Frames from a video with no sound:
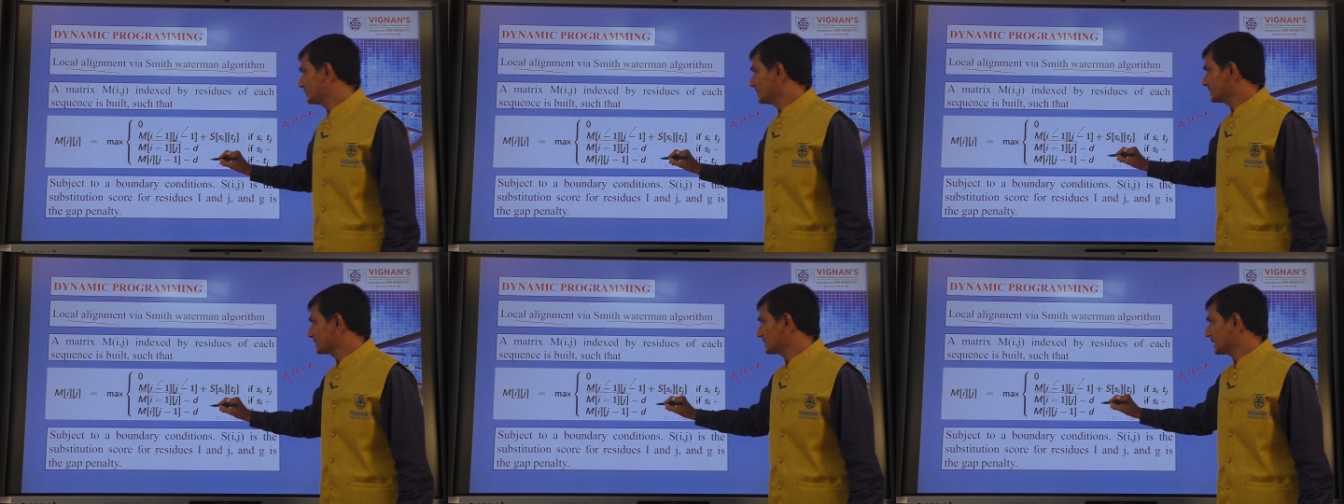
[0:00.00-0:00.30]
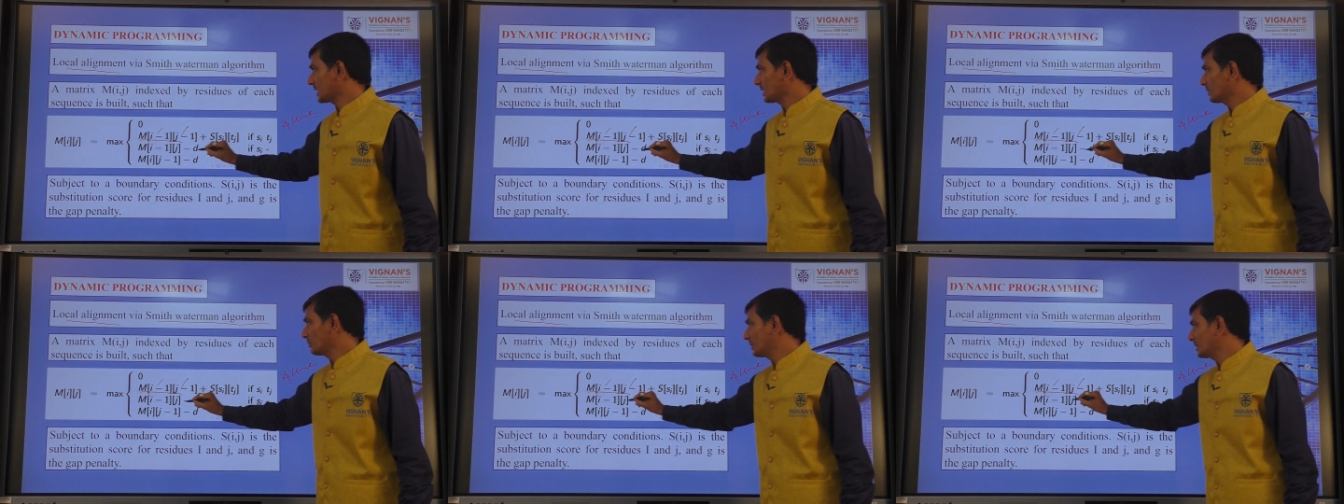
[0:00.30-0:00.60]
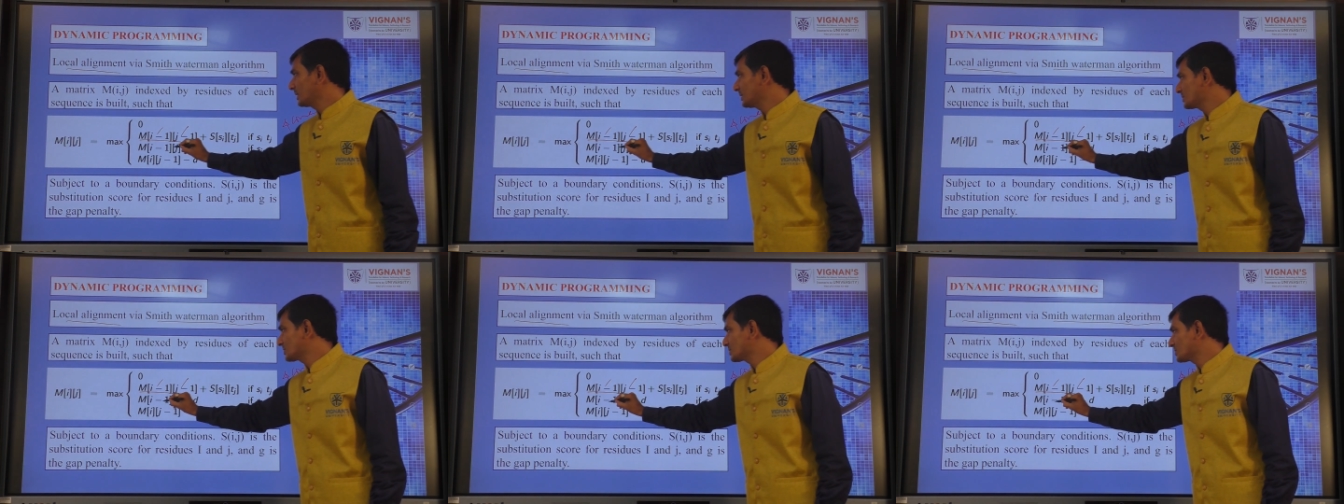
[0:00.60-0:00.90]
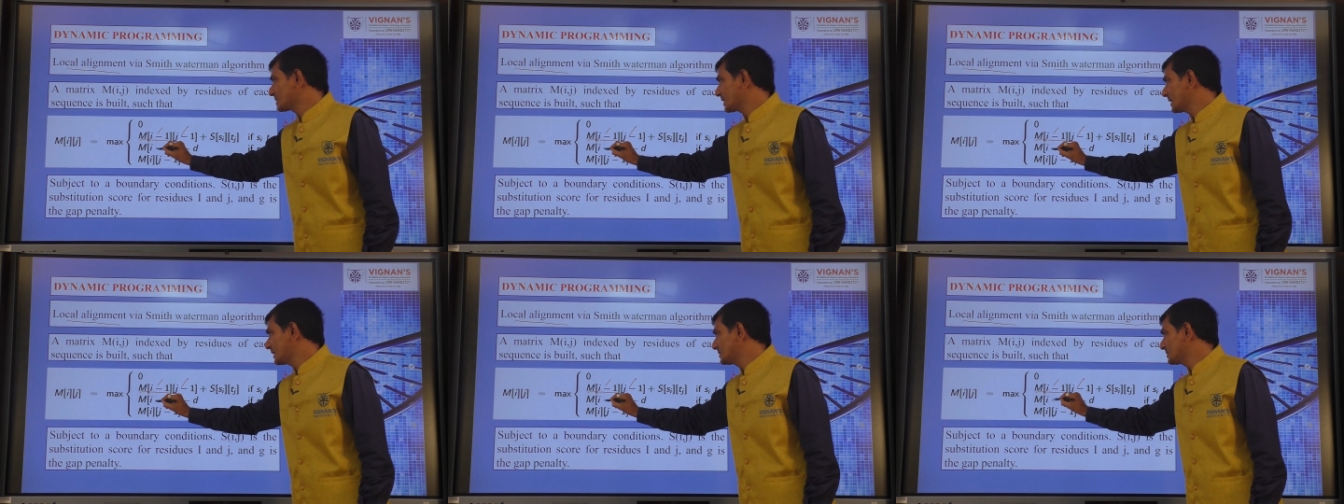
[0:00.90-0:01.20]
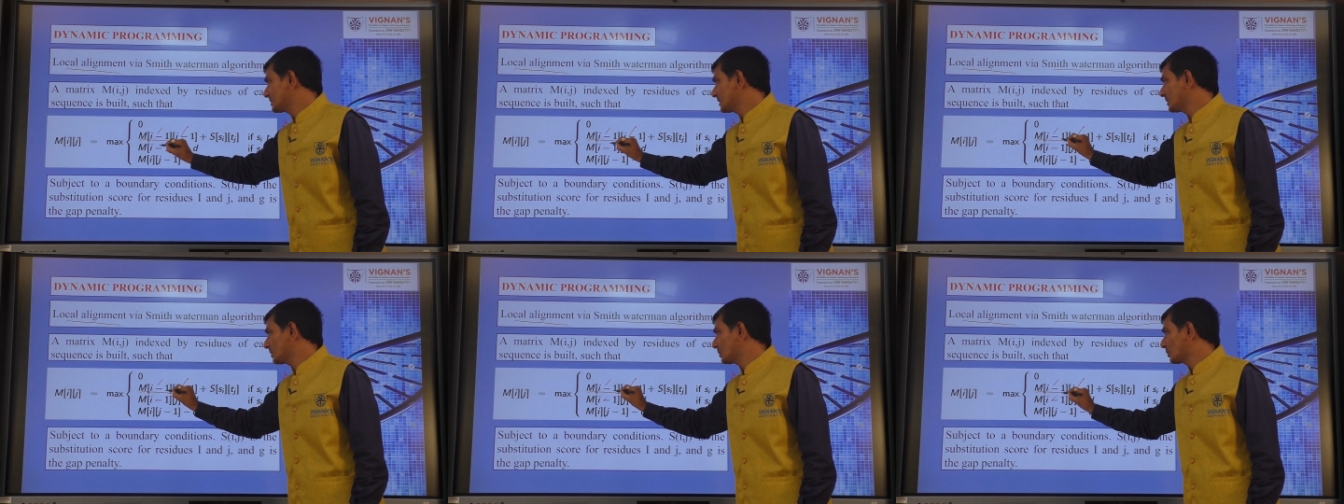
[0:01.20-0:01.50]
second one is
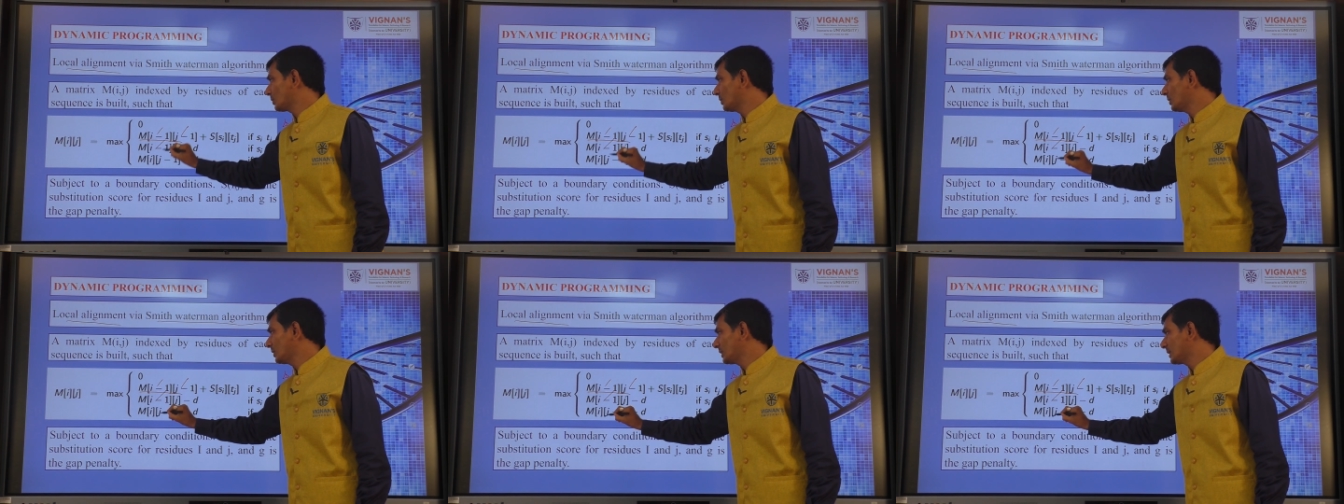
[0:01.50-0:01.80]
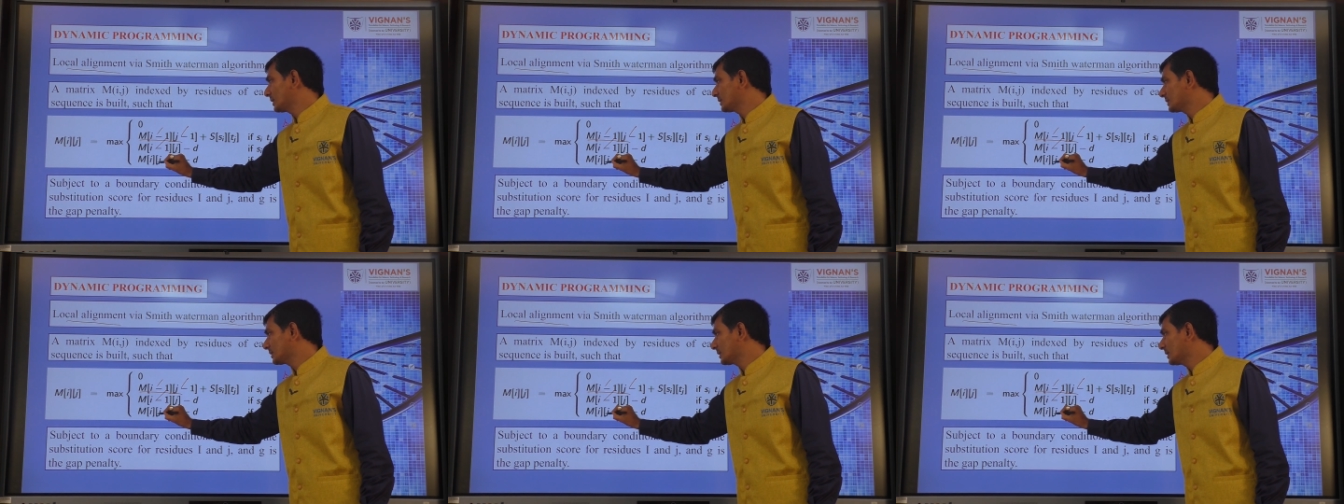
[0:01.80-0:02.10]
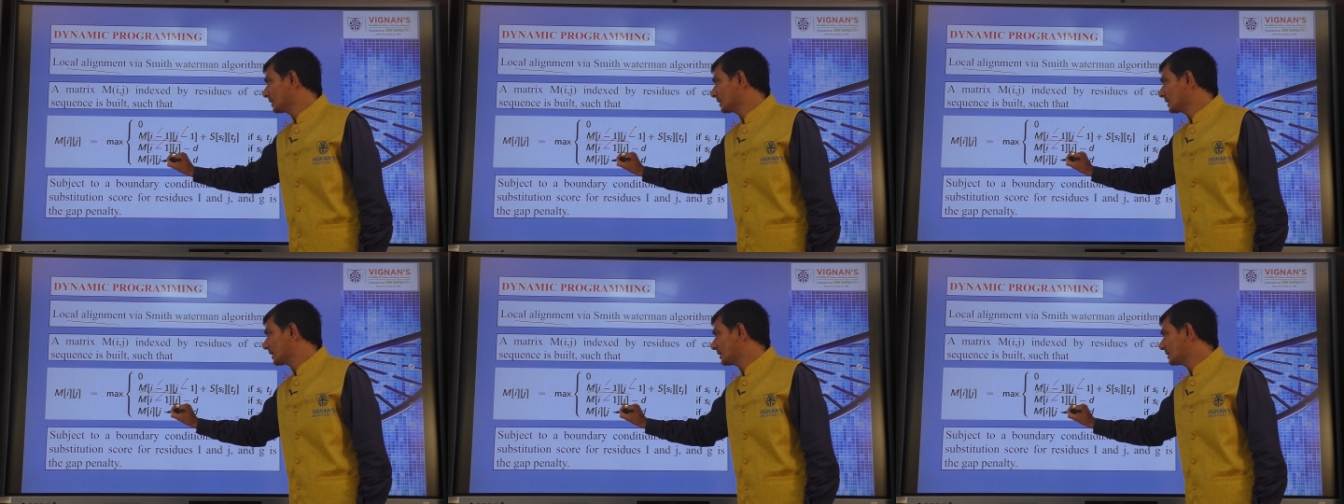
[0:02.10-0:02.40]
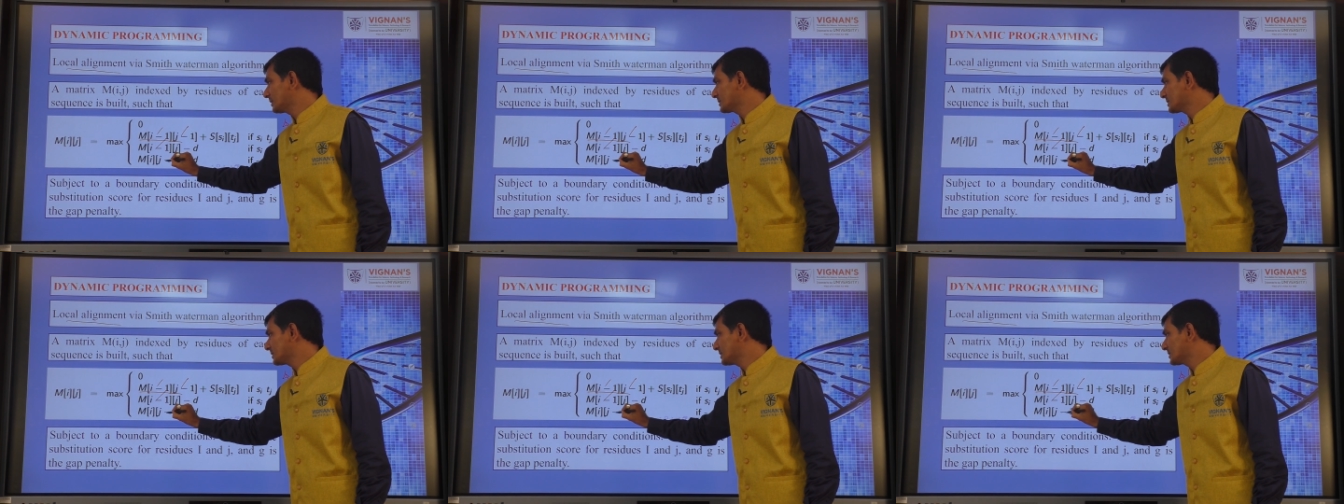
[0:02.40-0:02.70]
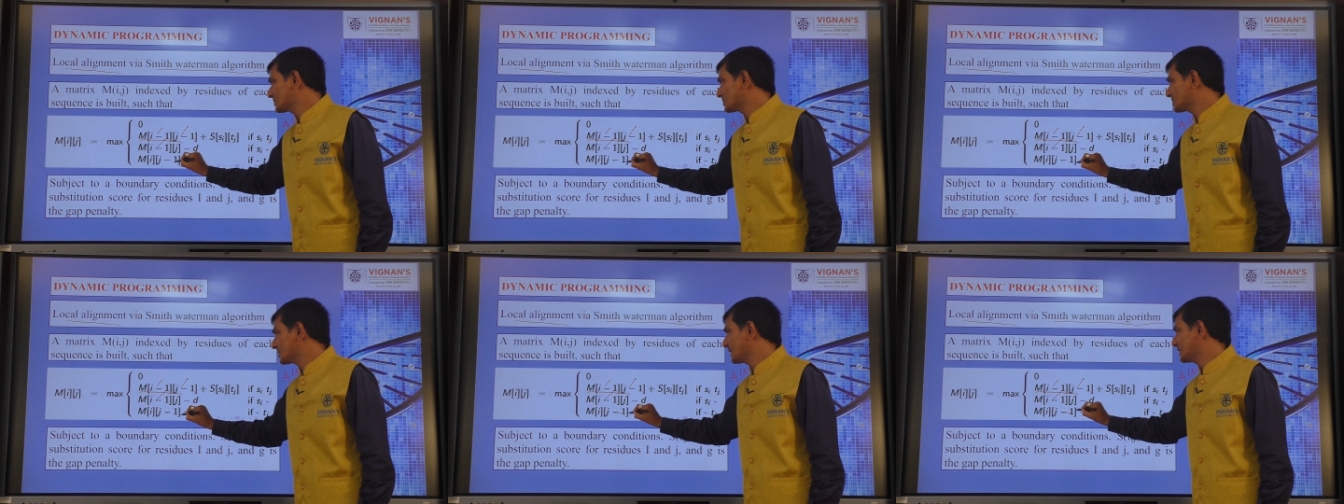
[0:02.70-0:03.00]
change in row, and third condition
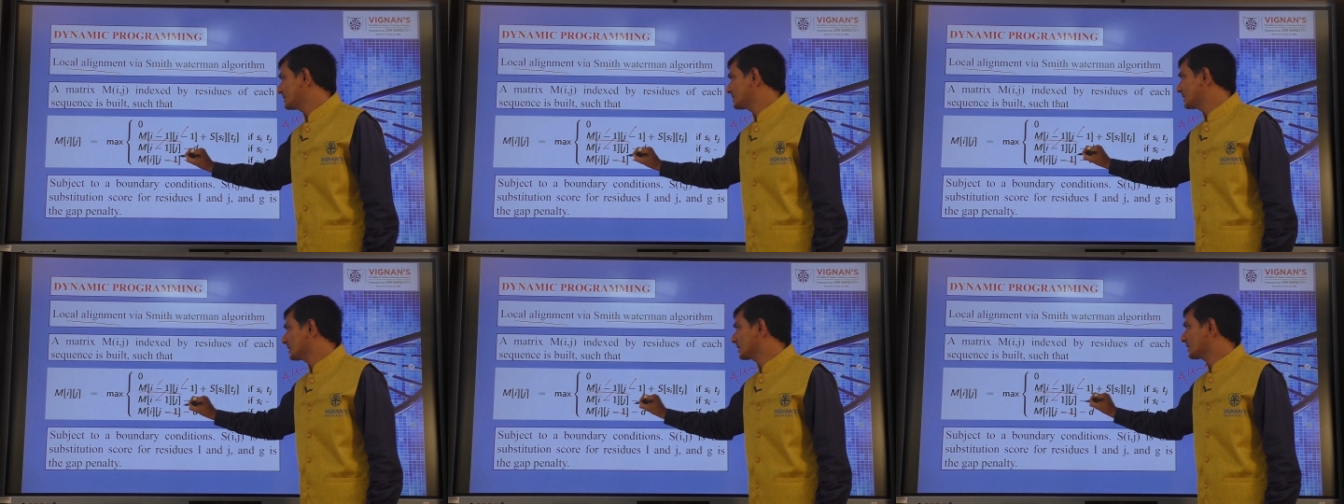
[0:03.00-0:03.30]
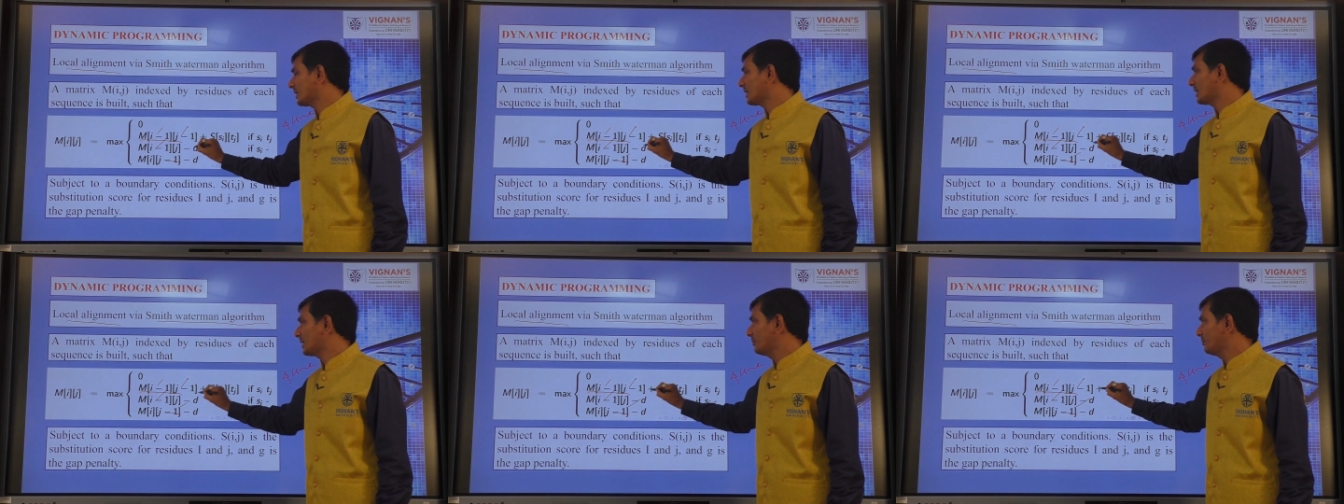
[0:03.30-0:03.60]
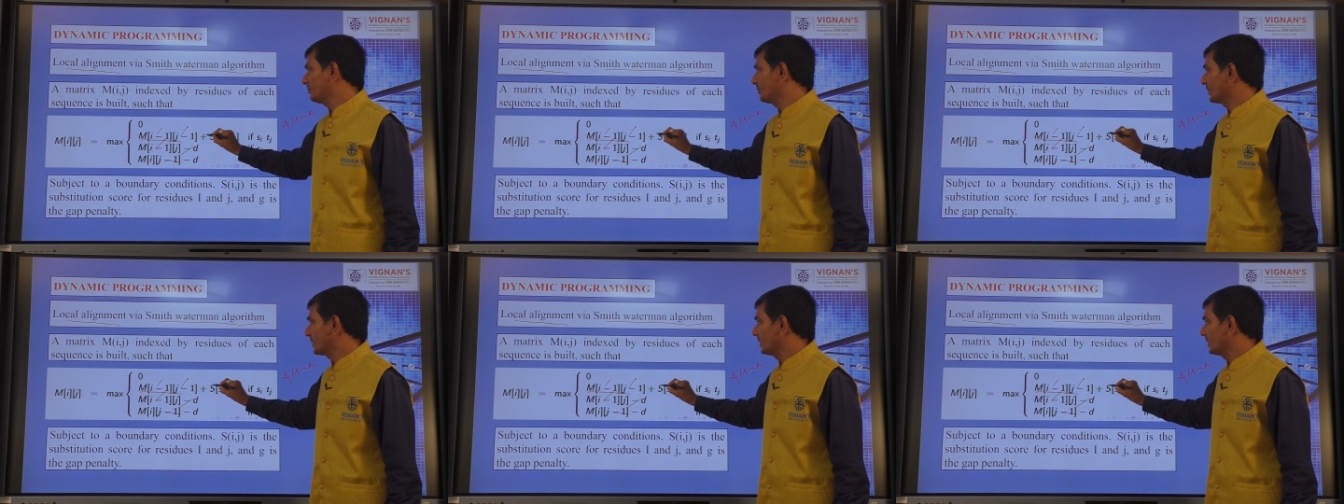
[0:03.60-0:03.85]
is change in column,